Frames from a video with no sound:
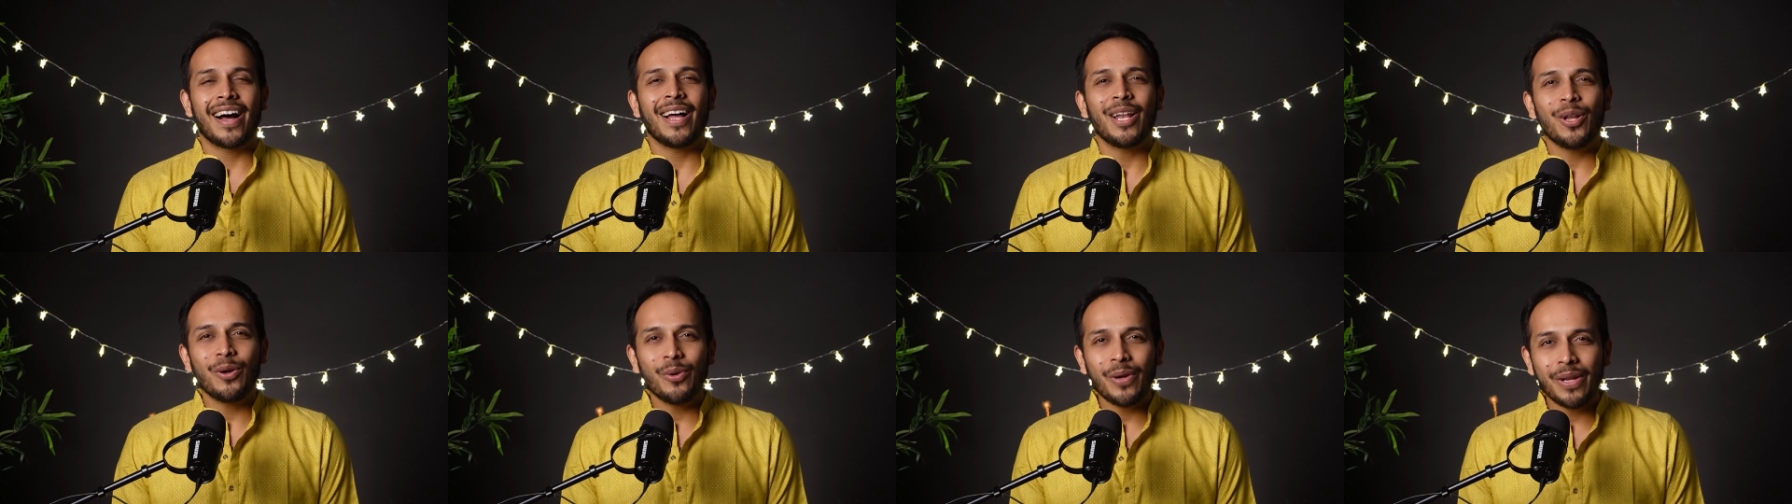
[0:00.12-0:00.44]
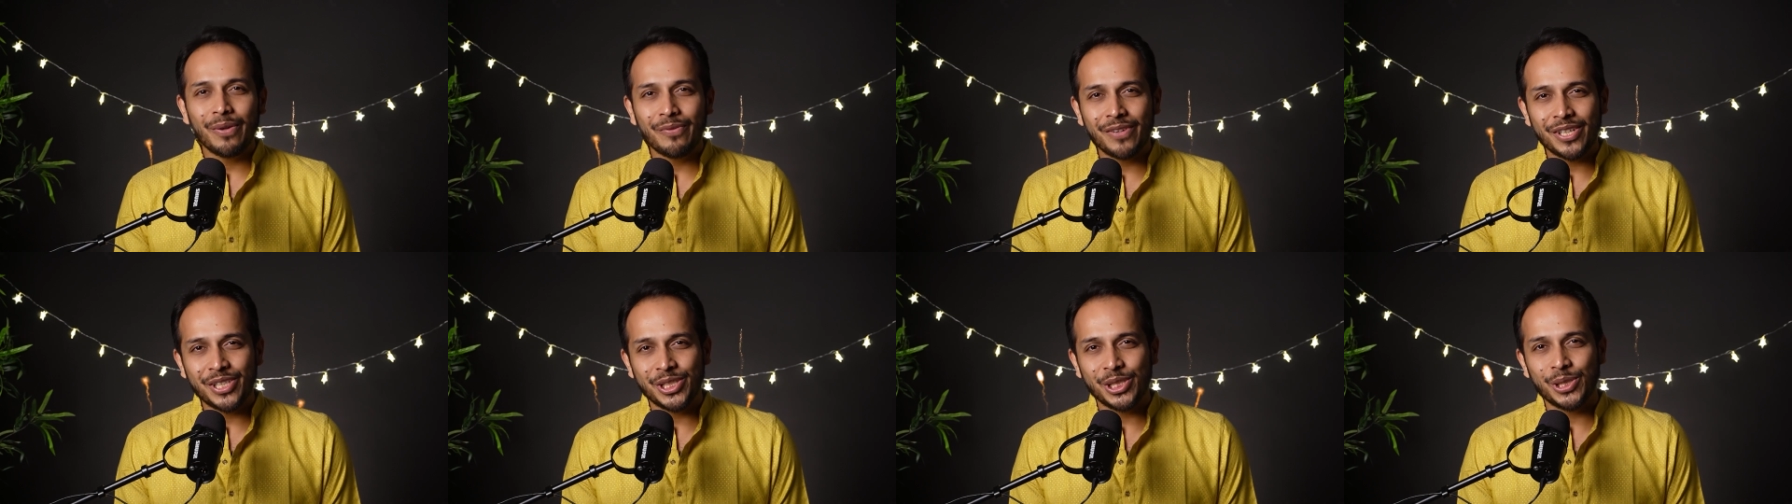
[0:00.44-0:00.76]
Hello
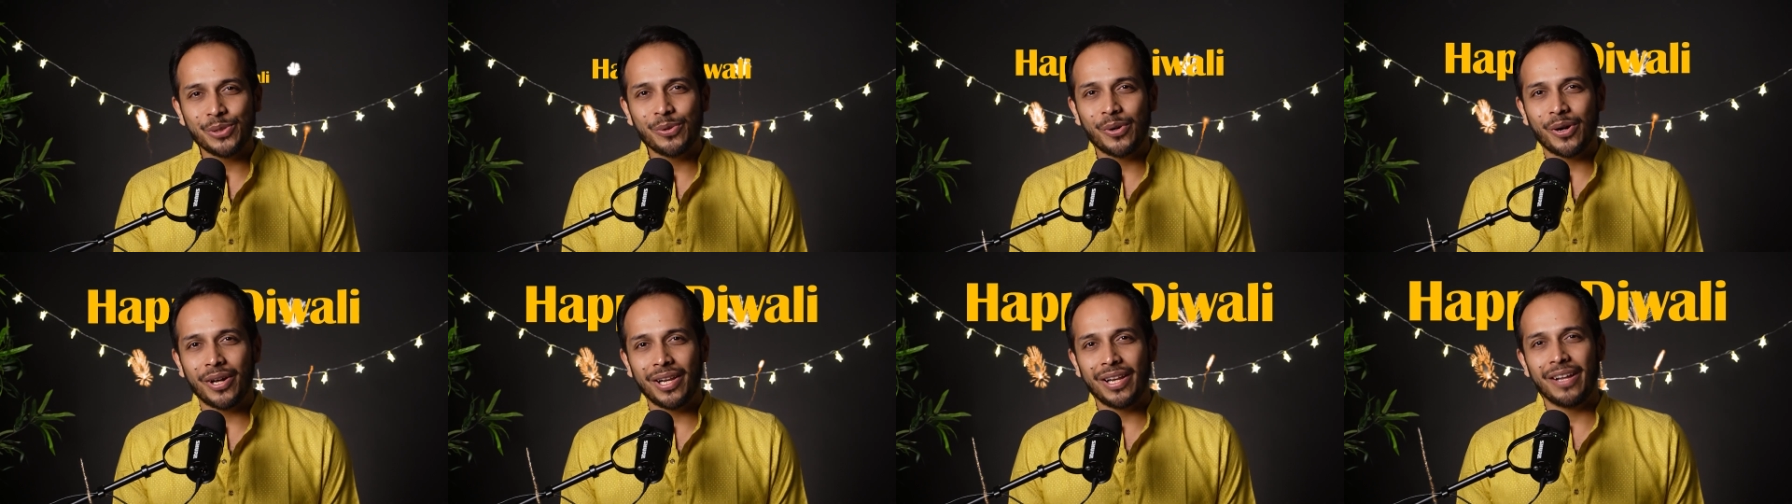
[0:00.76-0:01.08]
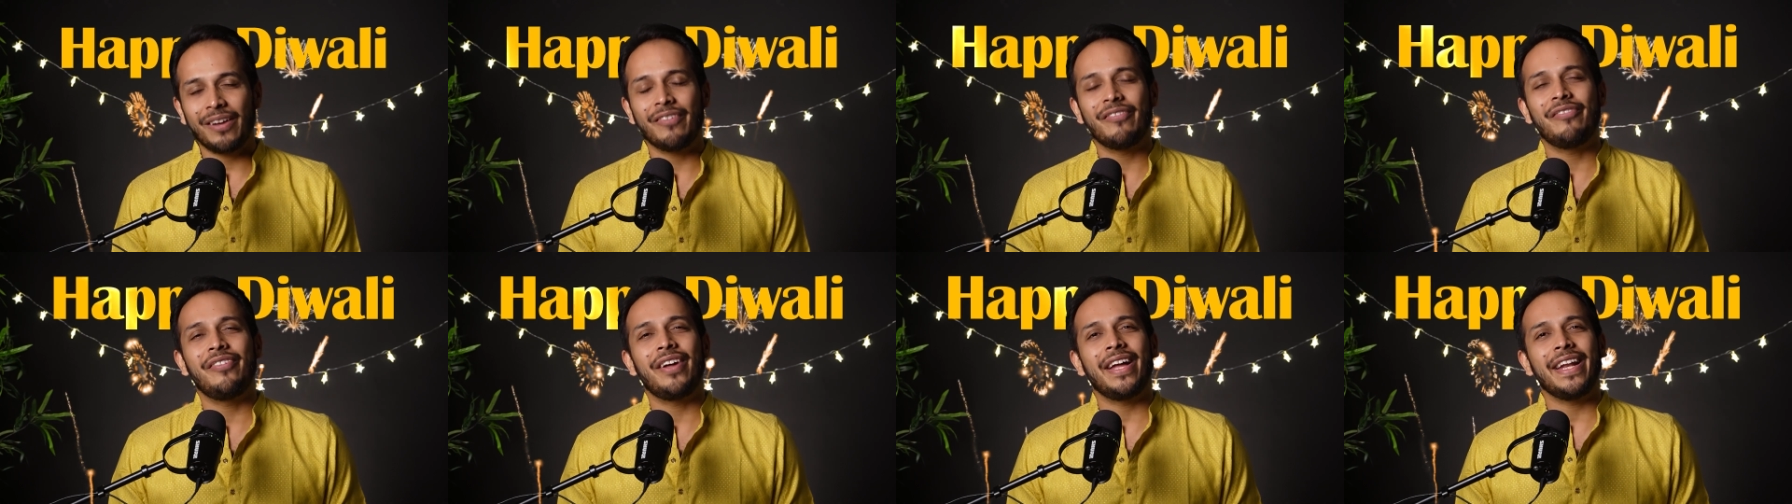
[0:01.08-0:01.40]
and wish you all
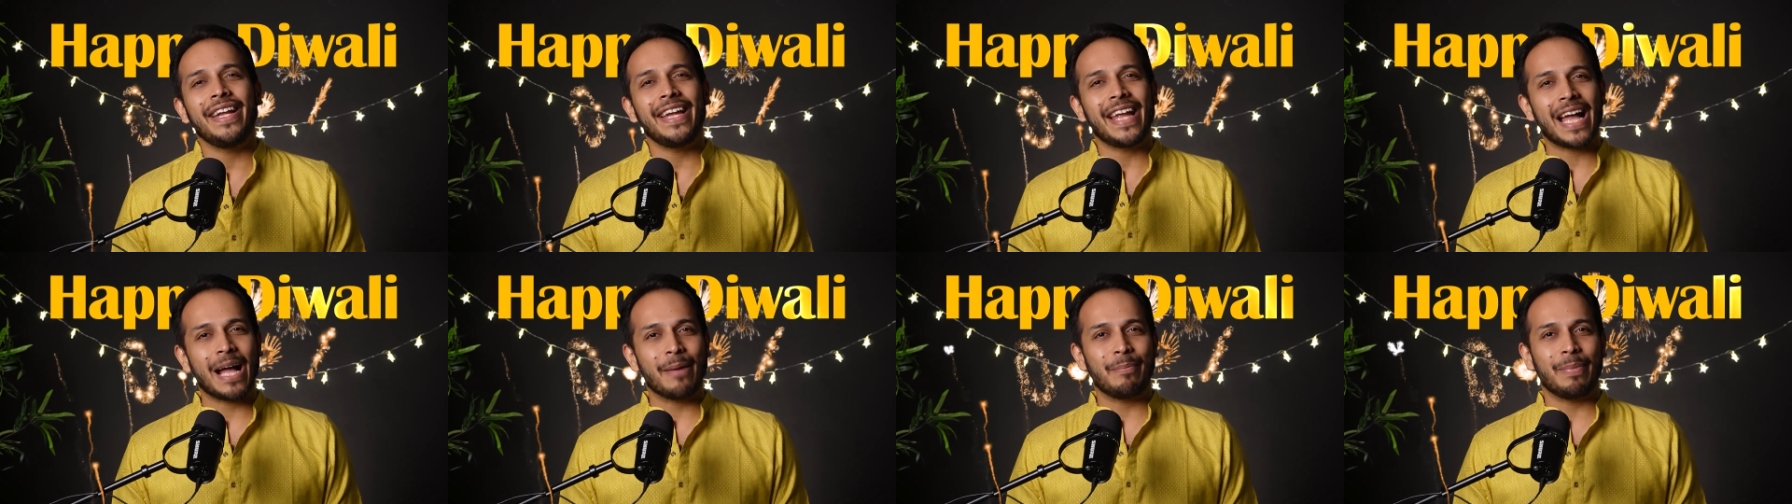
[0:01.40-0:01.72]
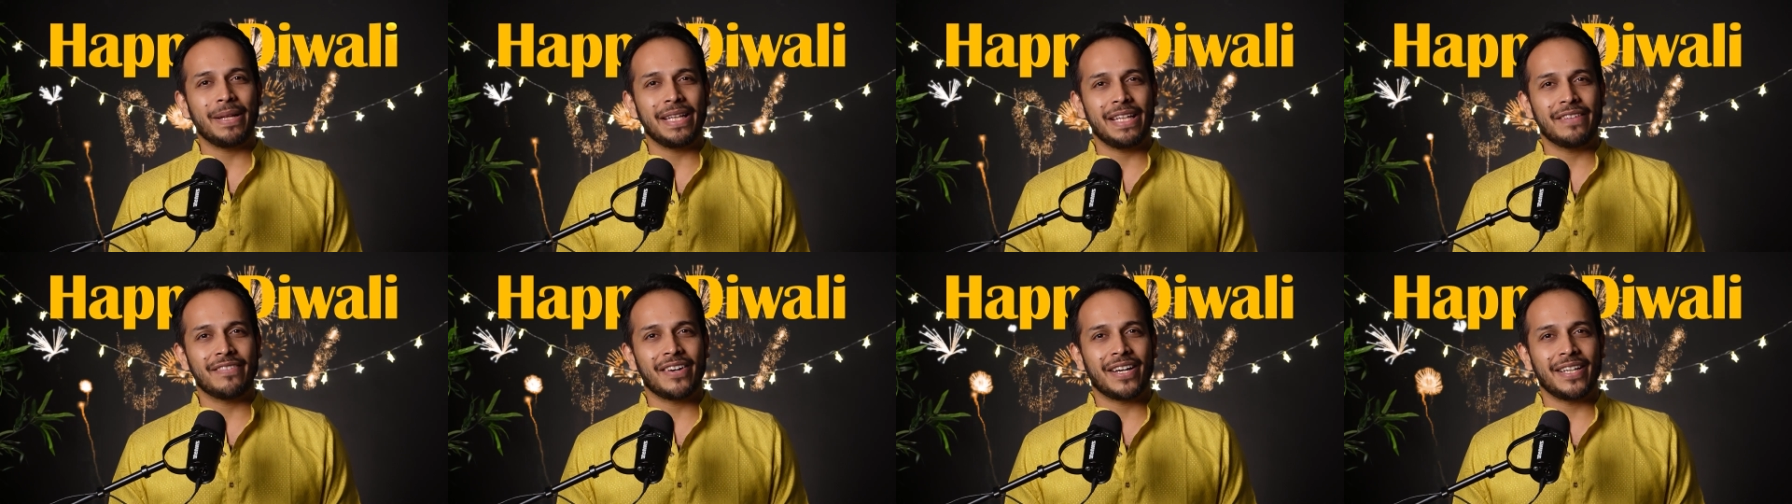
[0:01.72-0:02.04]
a very
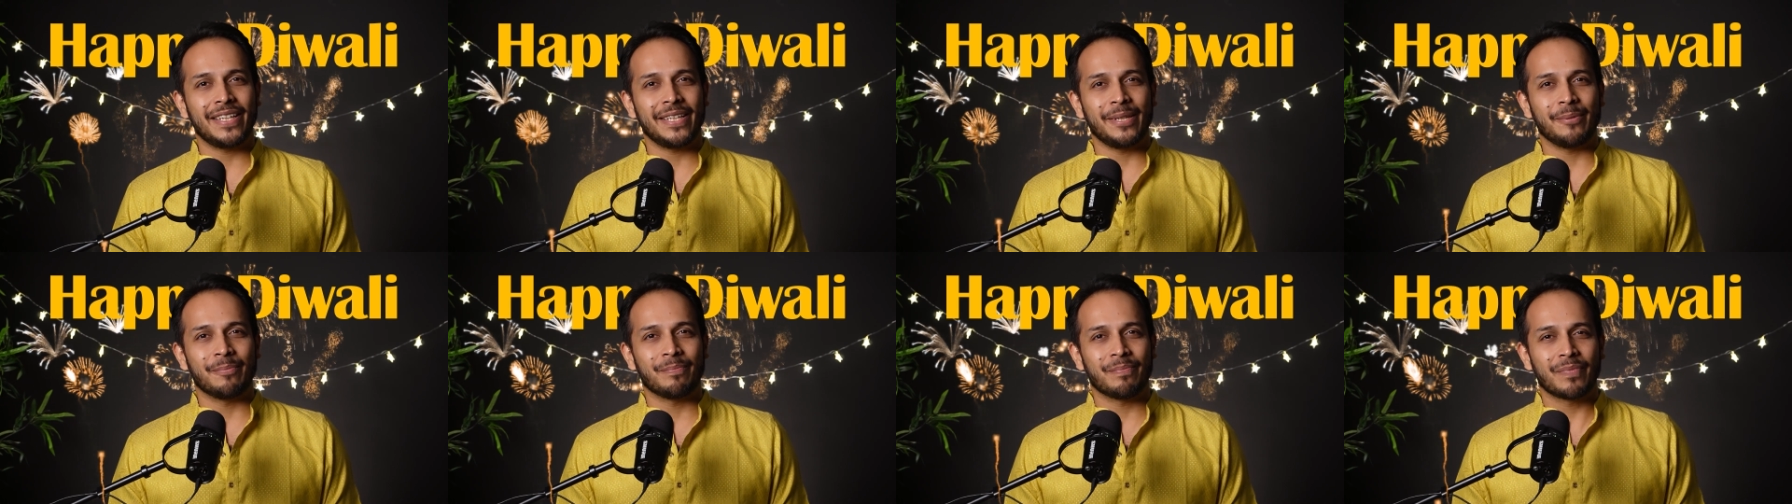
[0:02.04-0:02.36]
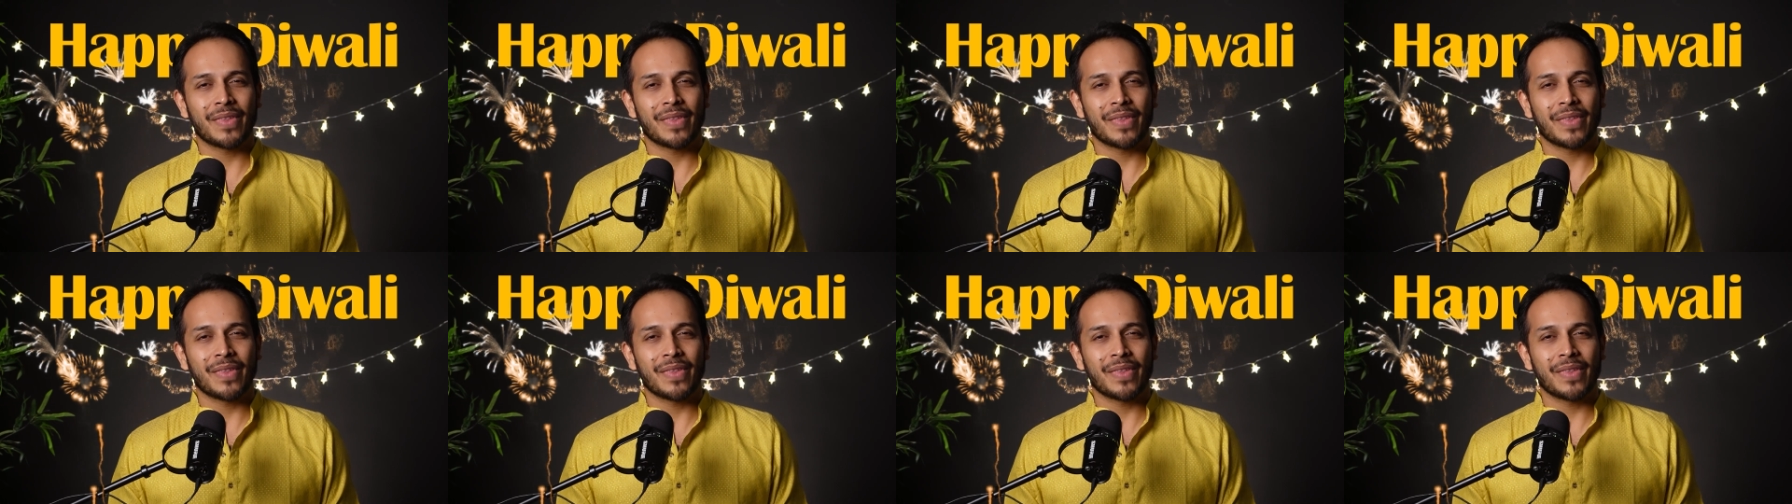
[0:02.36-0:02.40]
happy Diwali.